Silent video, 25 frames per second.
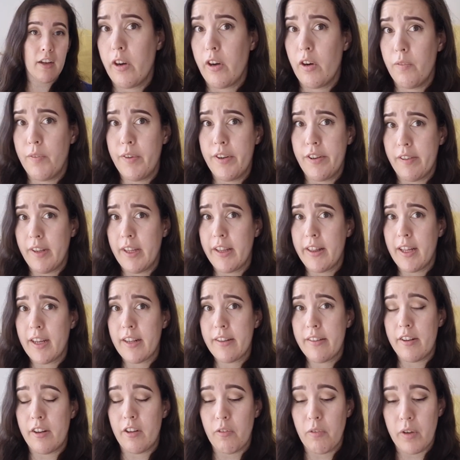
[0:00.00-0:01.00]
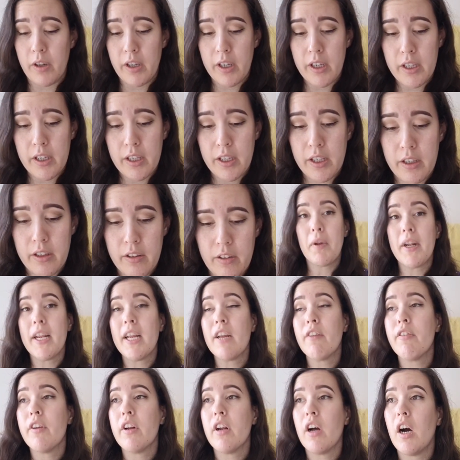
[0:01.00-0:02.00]
Obviously that didn't work. But
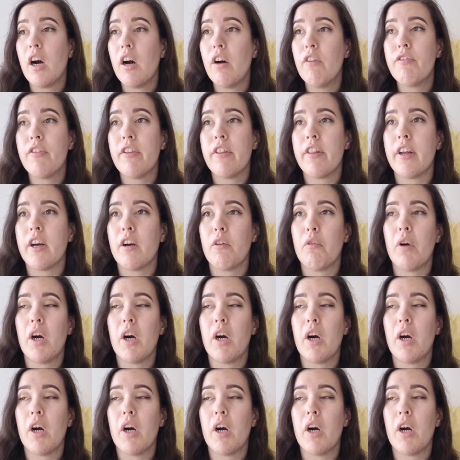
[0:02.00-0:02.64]
even after that,